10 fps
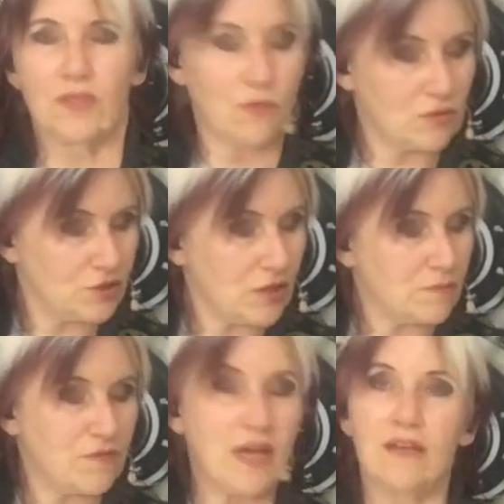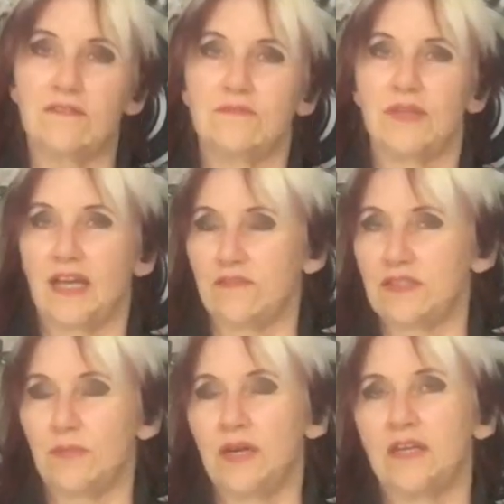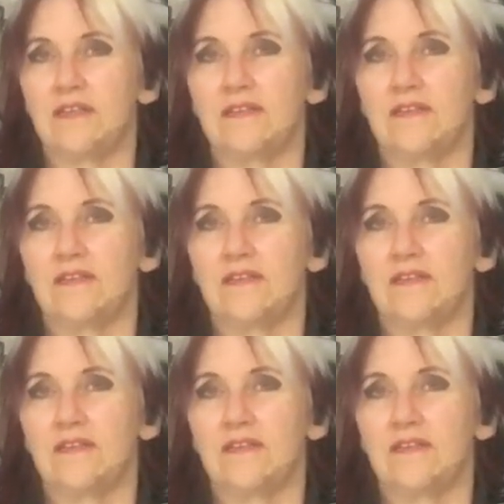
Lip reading: Or a sharp 5, half step higher.